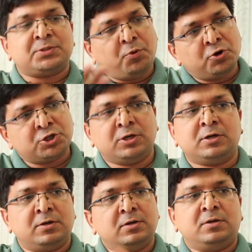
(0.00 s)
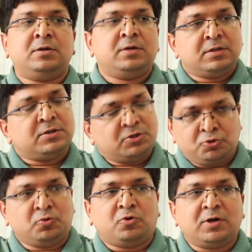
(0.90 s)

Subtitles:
exposure. True,